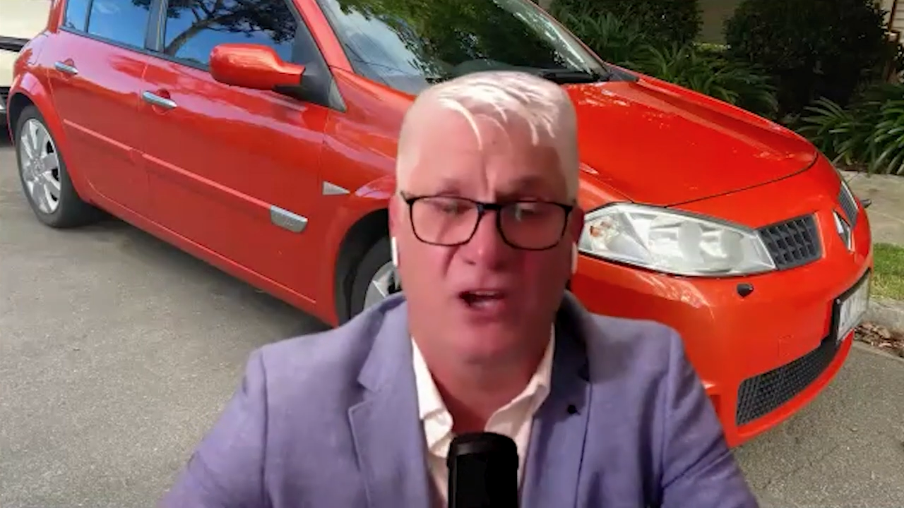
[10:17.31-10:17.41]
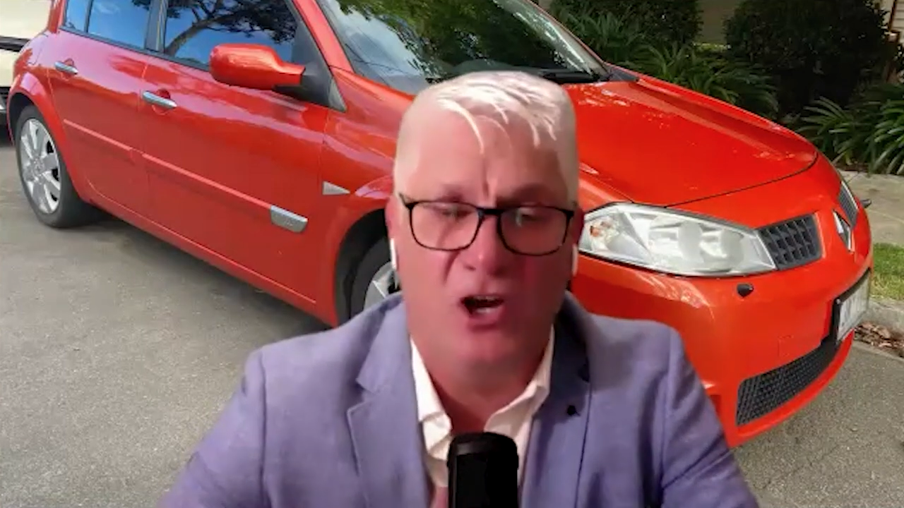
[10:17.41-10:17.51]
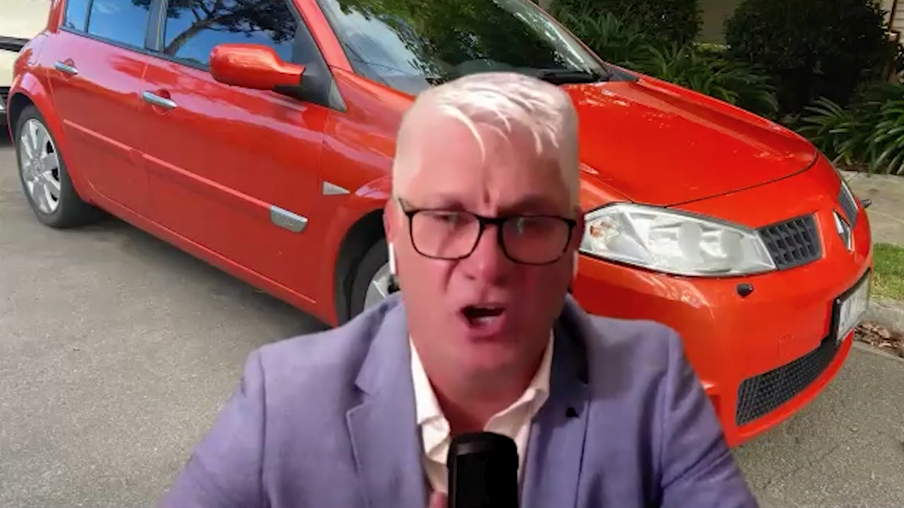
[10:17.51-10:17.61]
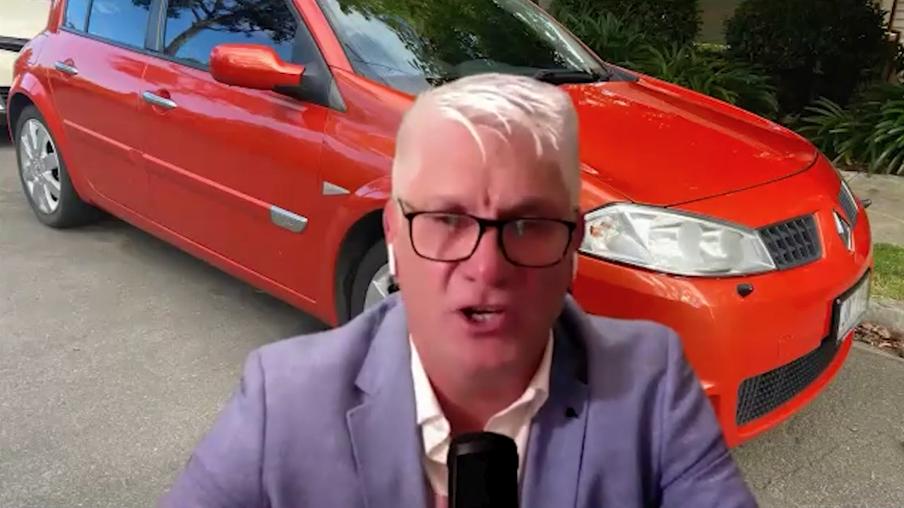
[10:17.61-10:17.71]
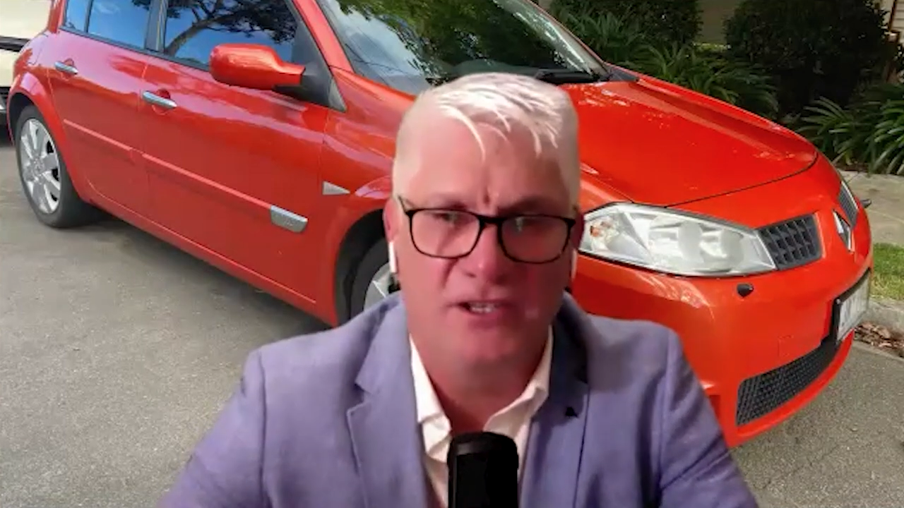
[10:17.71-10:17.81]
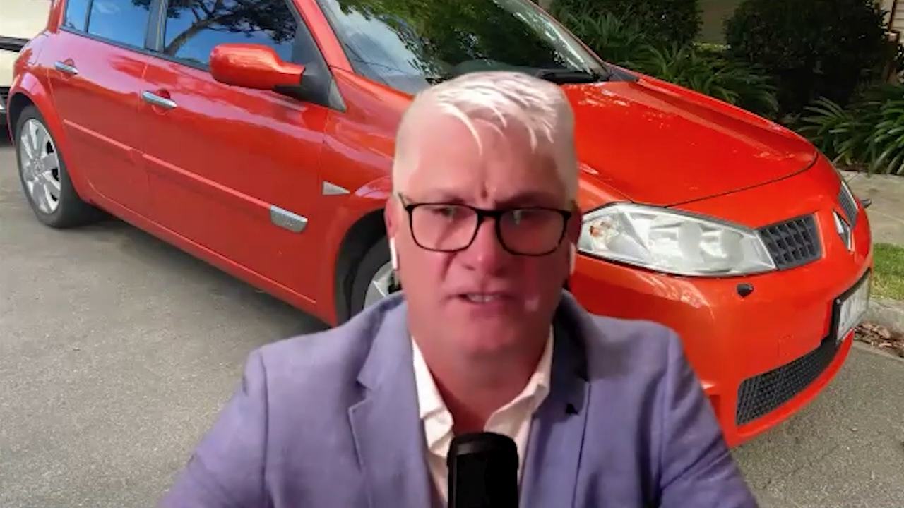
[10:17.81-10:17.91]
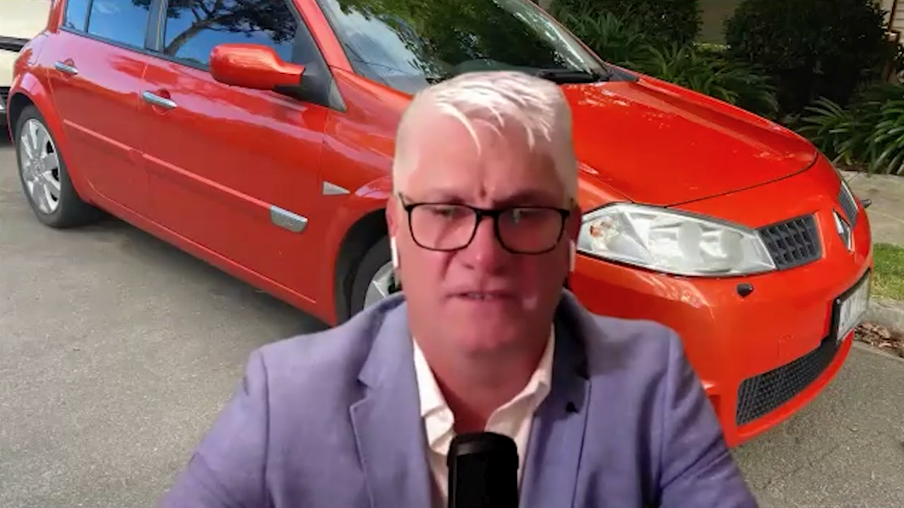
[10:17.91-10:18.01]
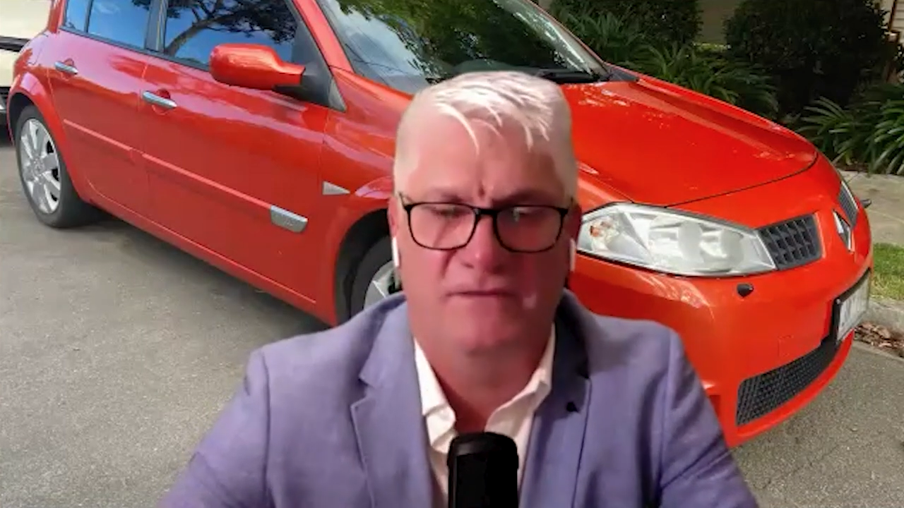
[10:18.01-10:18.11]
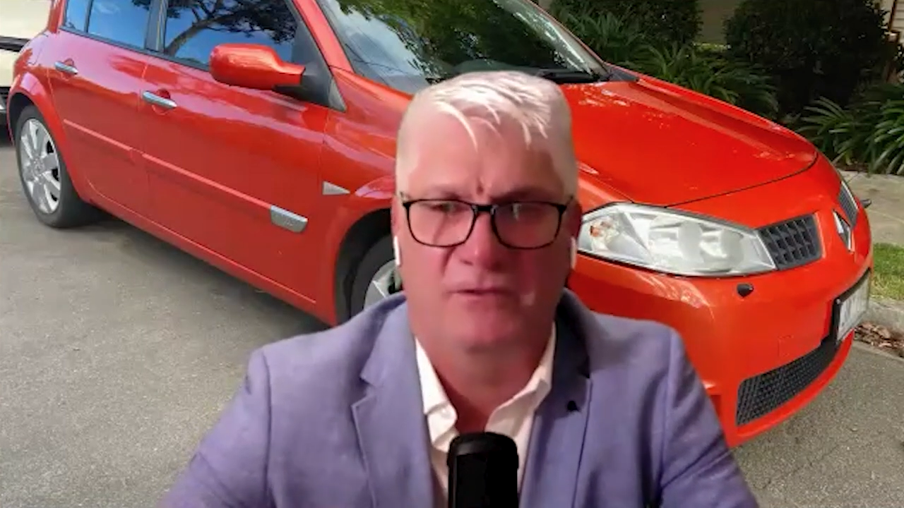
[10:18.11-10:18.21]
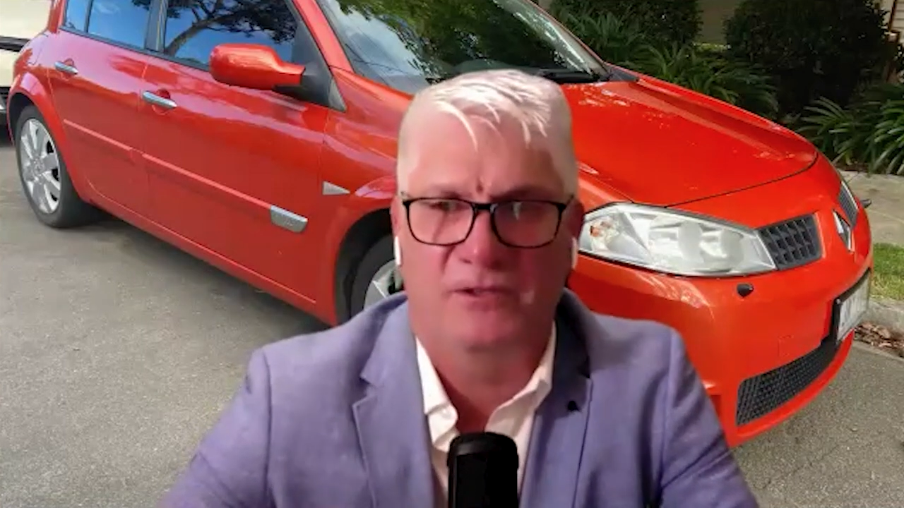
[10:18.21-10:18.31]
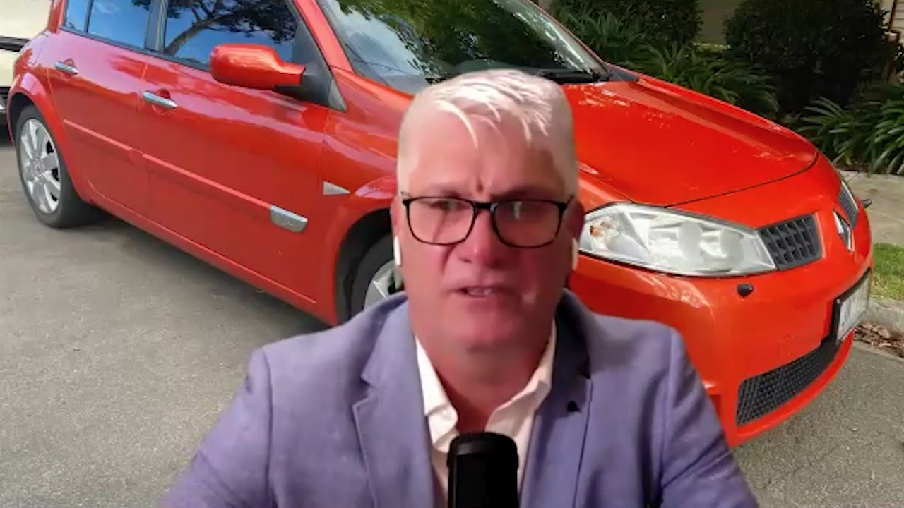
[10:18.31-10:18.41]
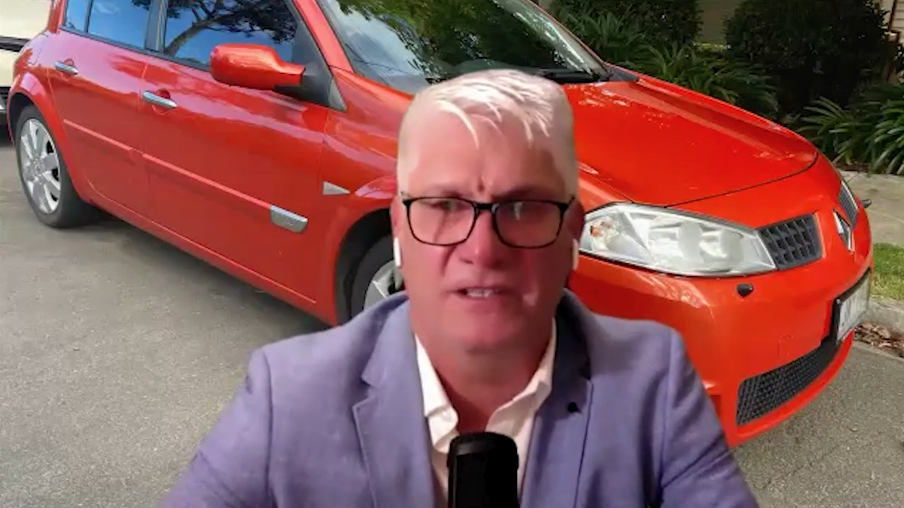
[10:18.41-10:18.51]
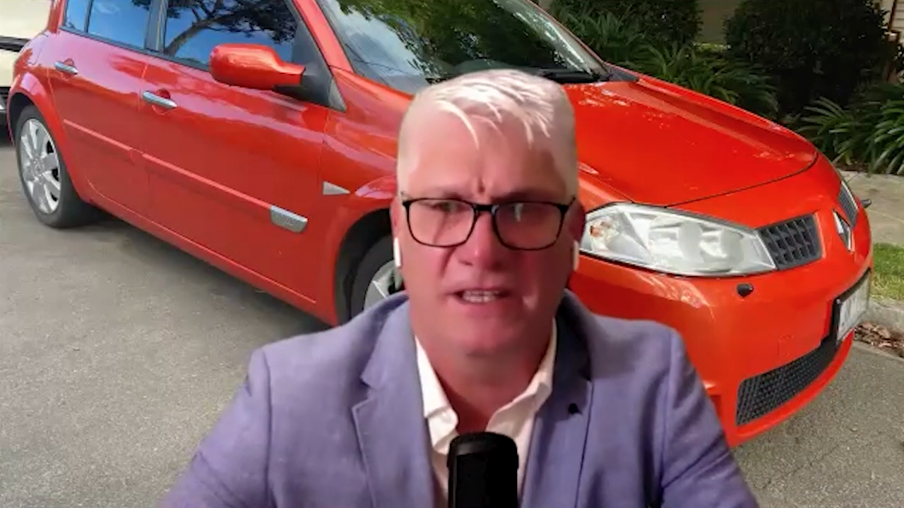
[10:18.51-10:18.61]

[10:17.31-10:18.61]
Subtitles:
the Hondas of the world.